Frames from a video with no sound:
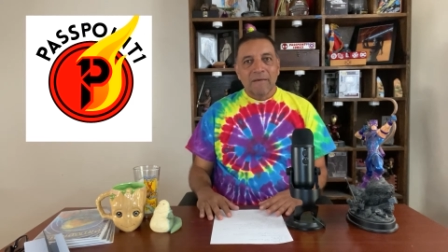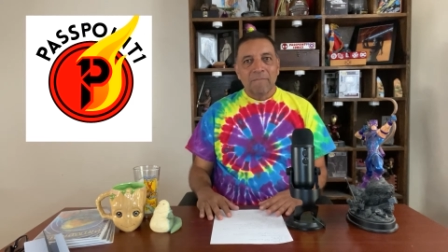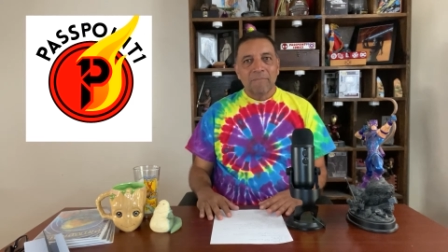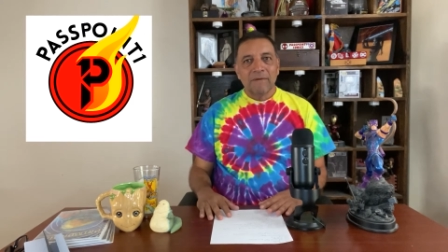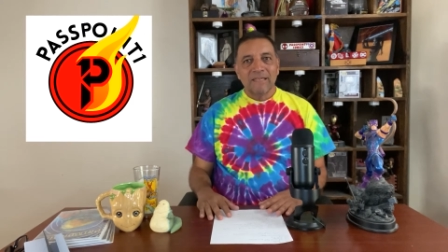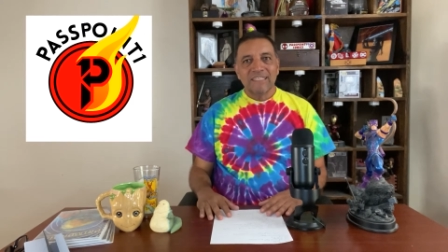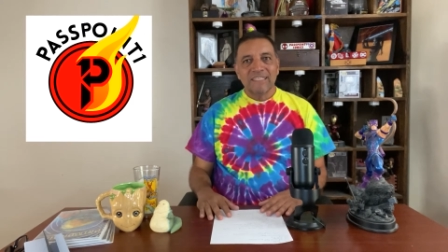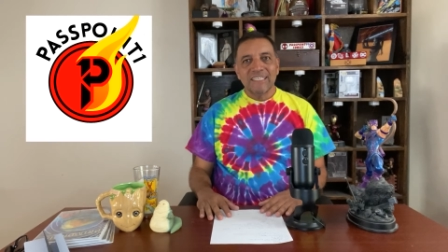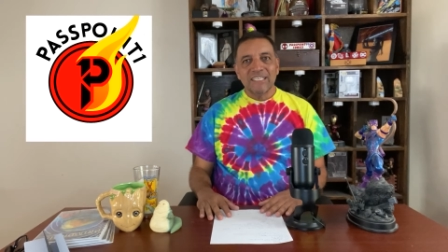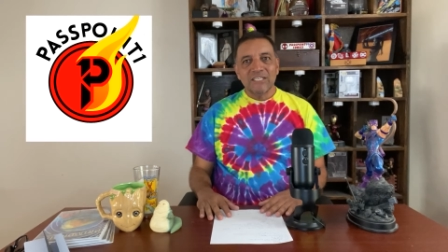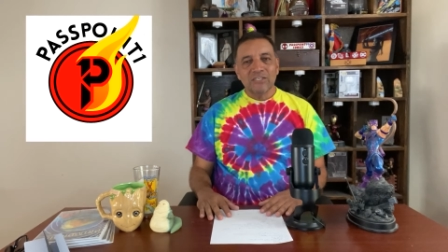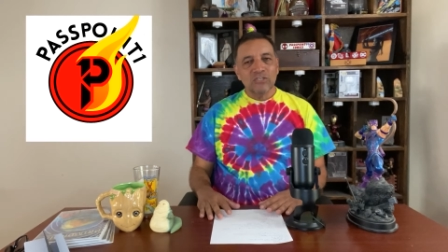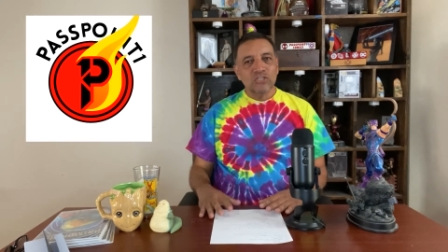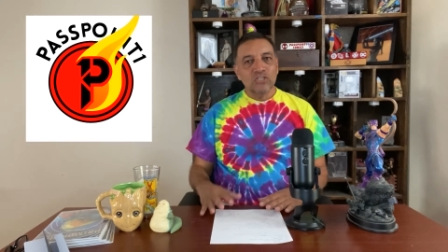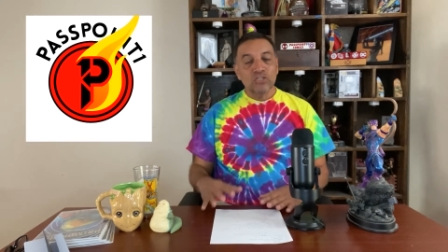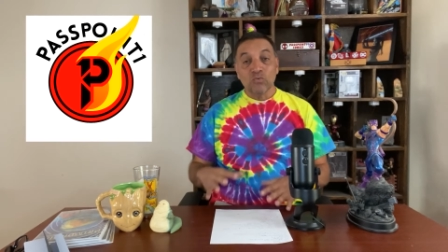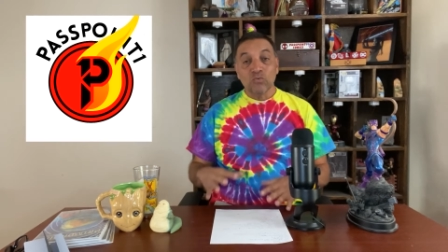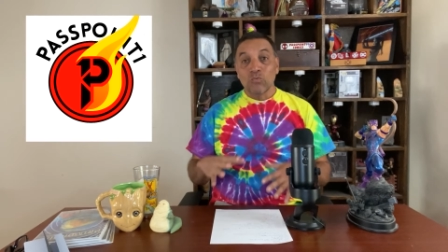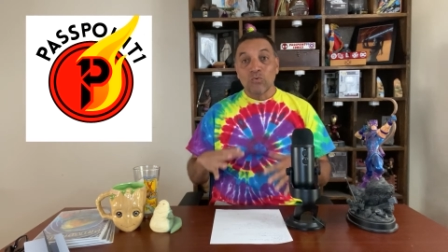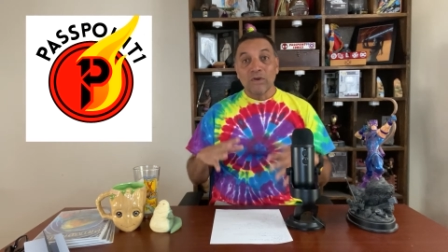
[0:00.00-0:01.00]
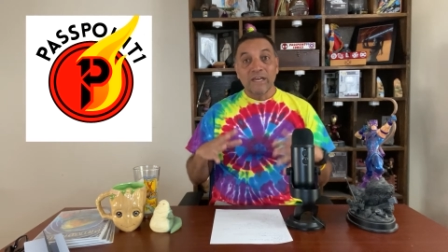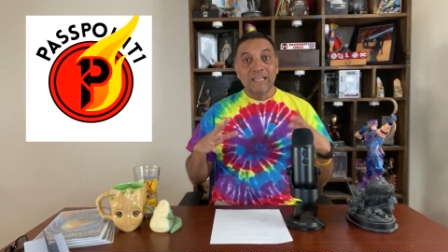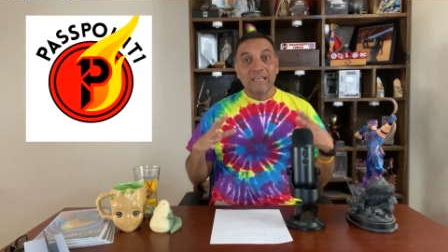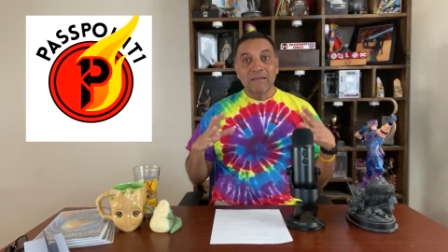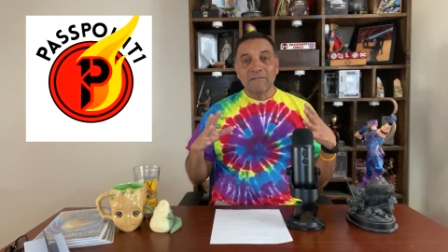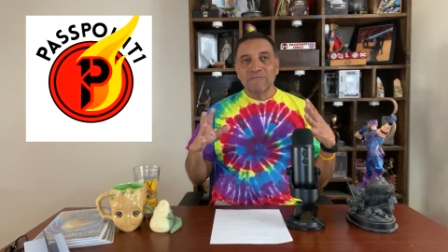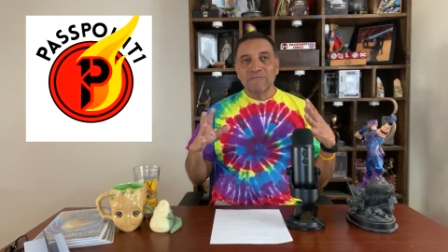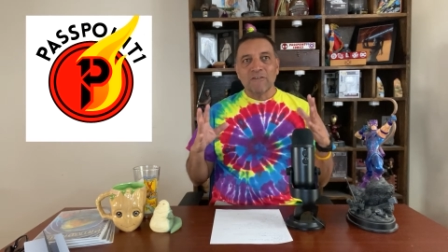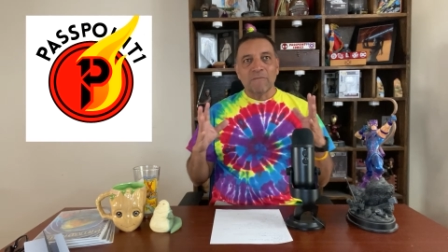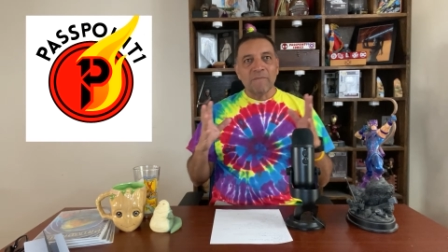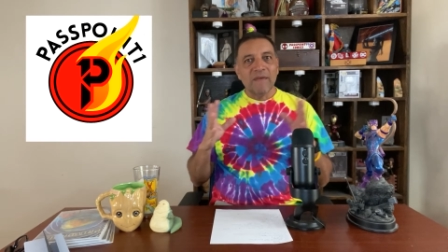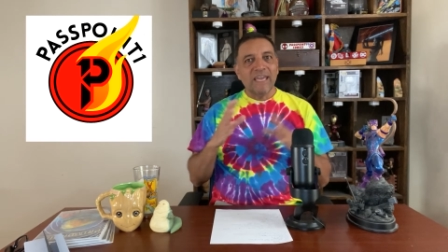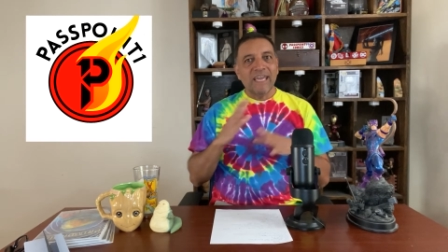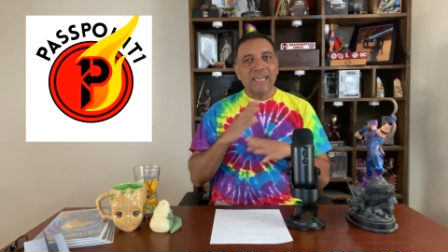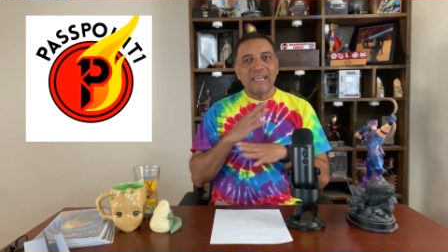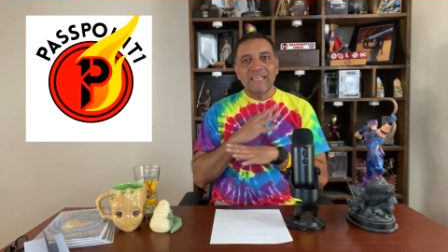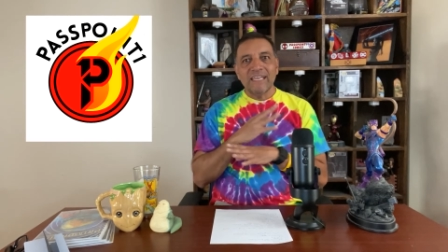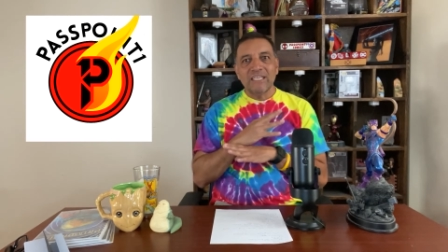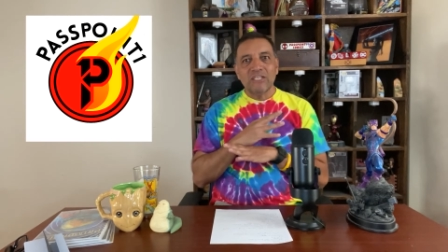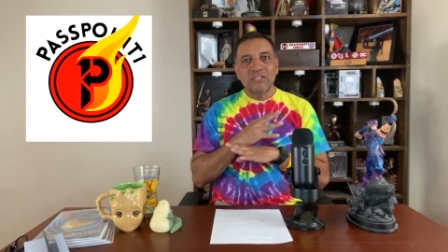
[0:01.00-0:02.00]
But these are just what ifs from
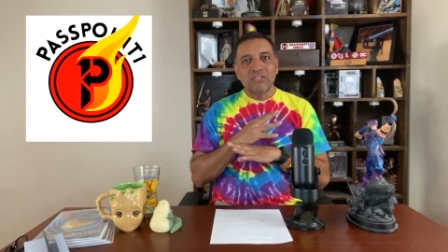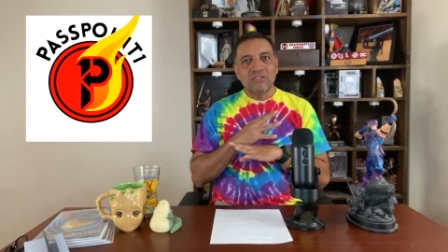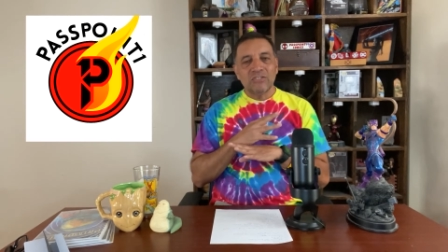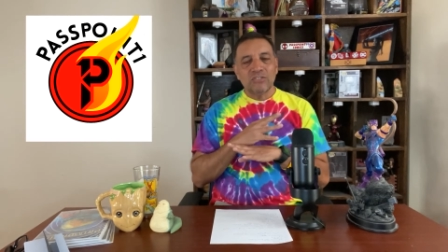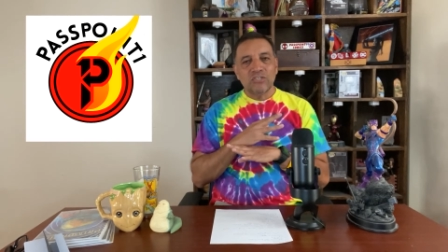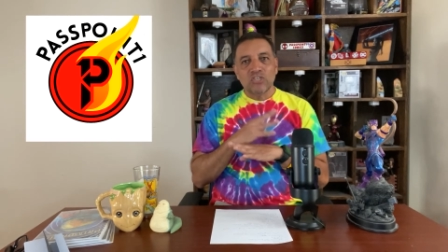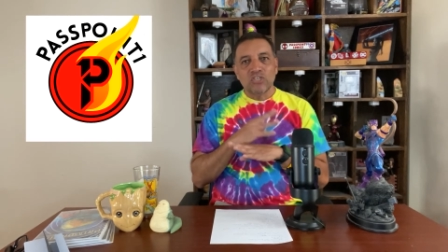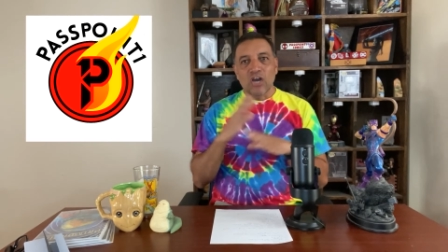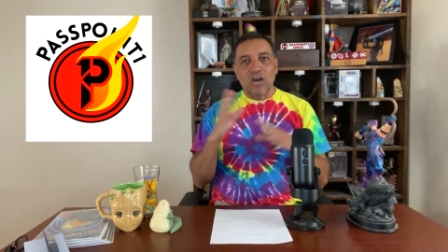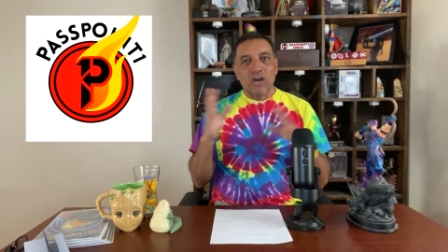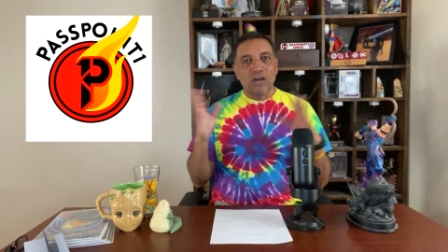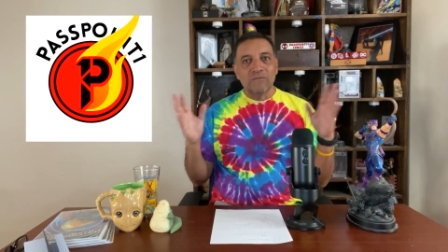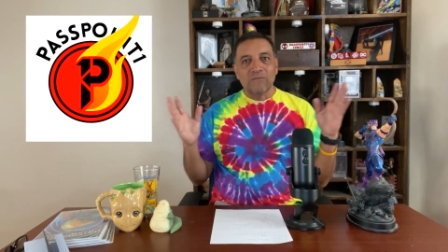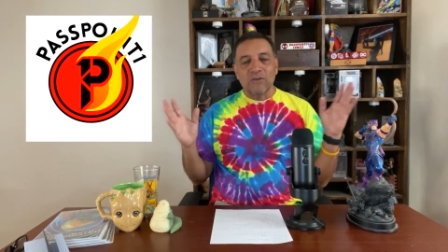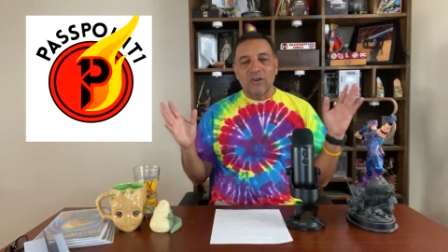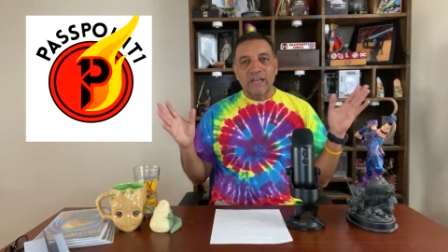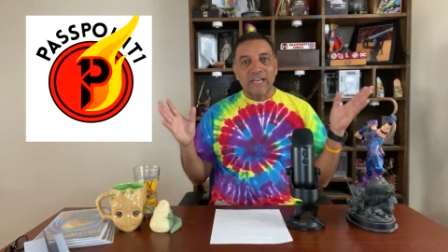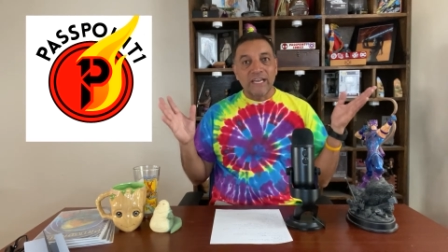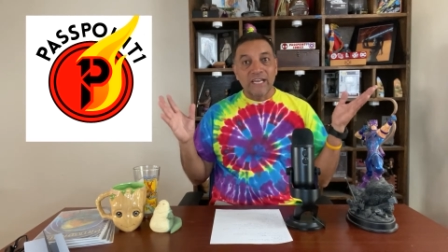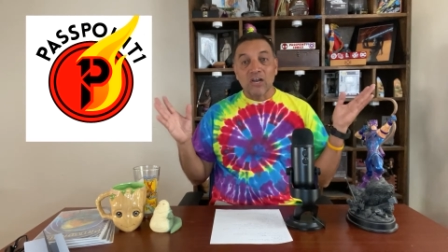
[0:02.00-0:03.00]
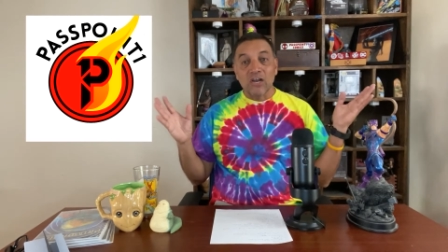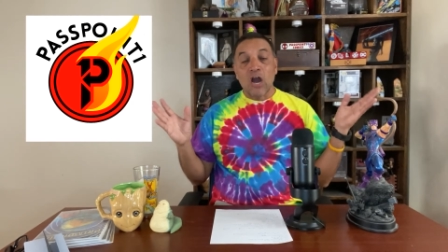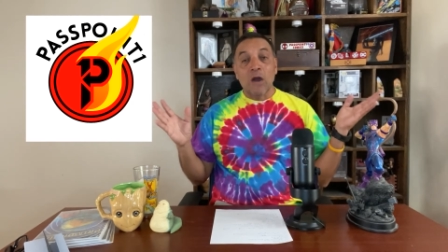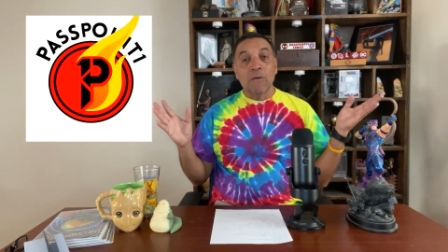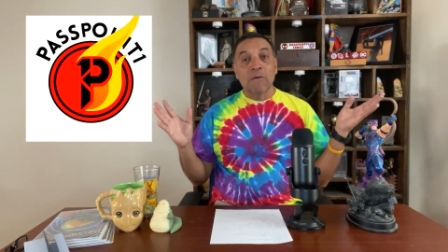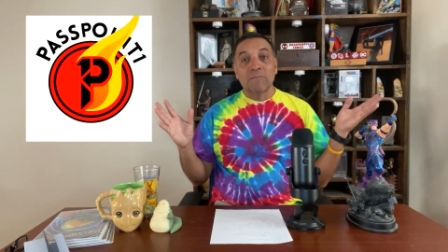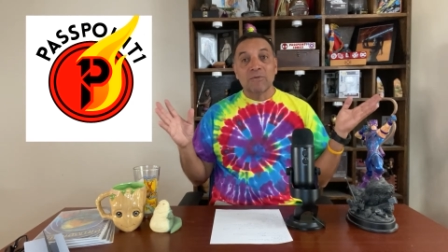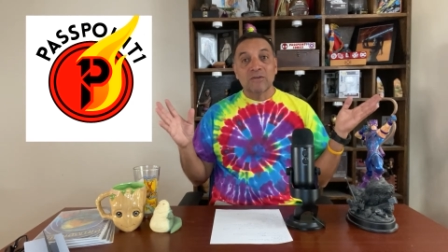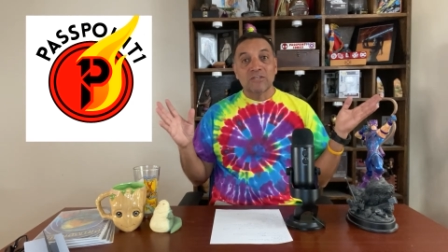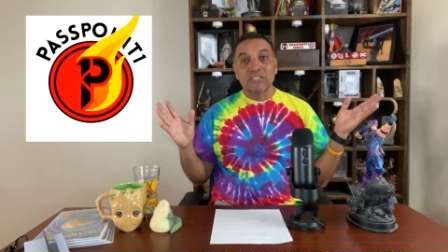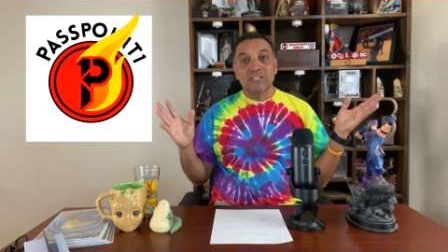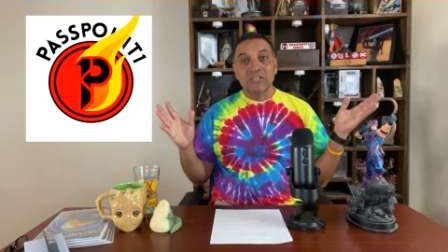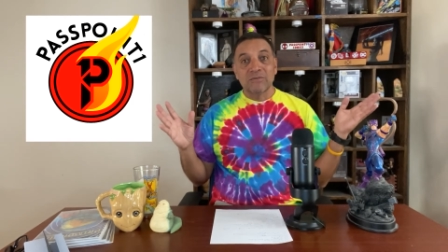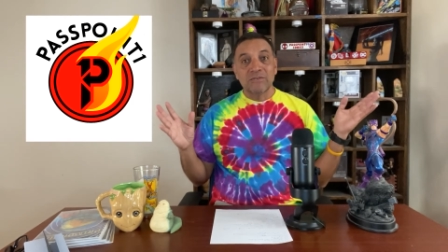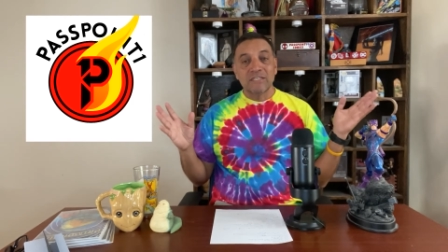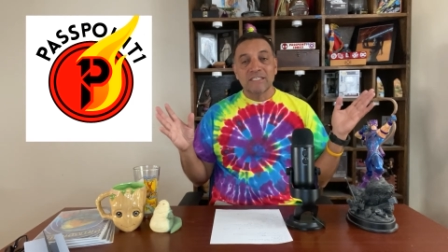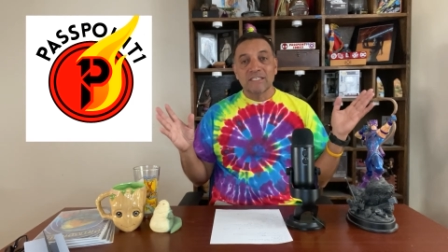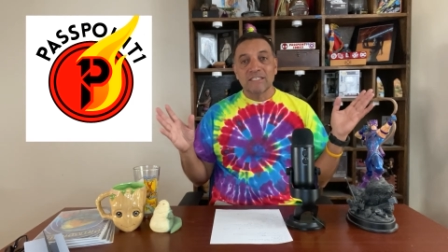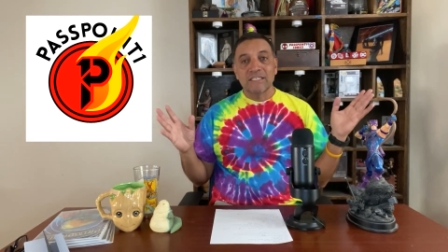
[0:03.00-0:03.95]
any genre, any comic book series.